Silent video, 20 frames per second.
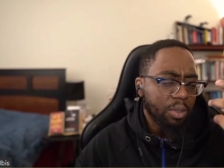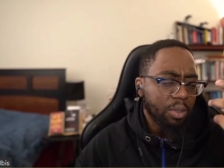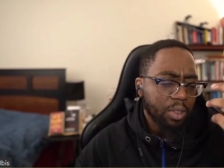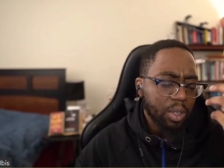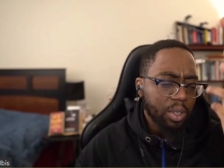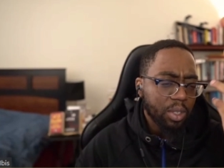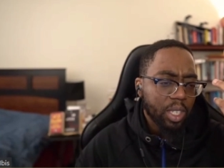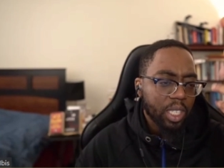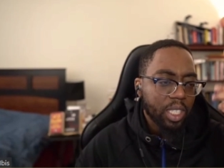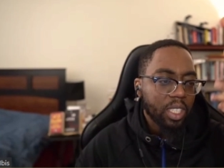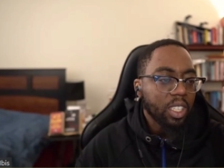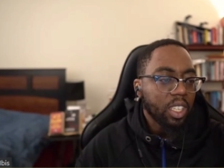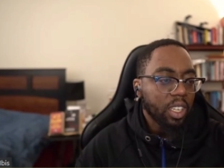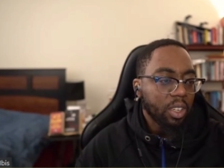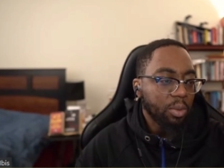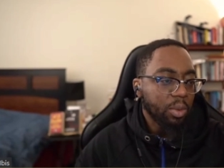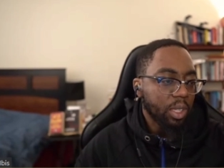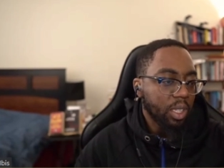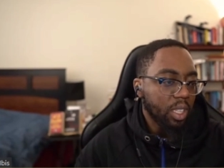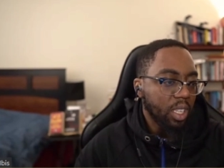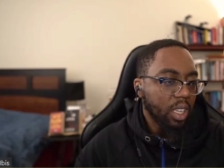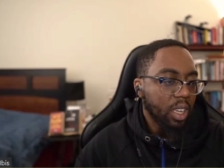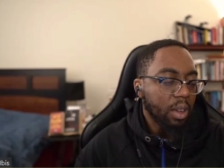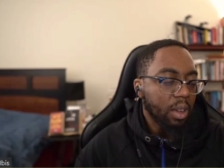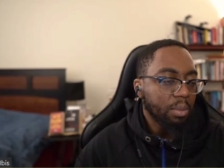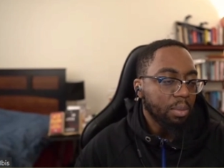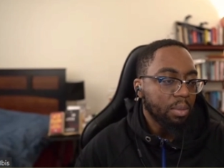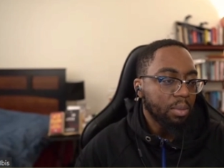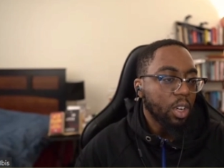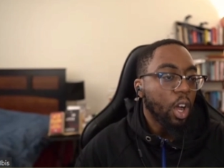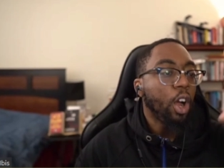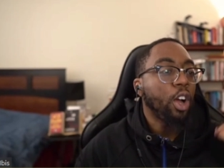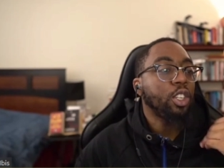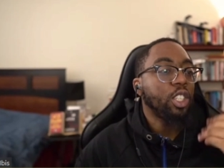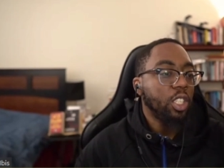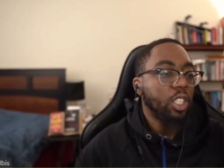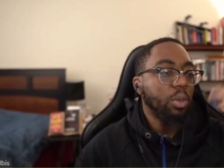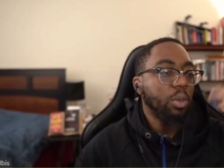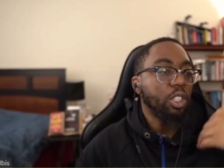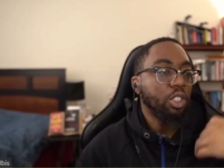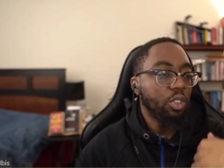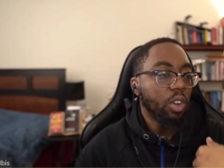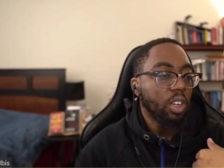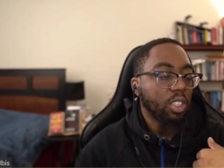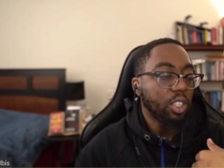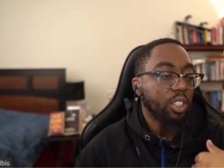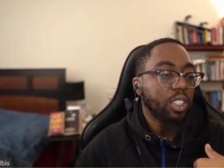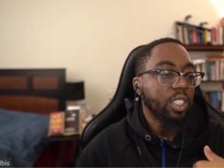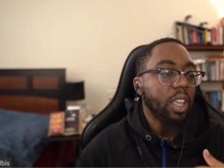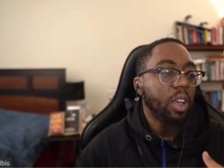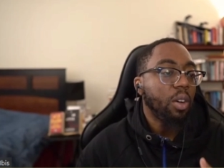if you addressed it there, with the her doing drugs herself.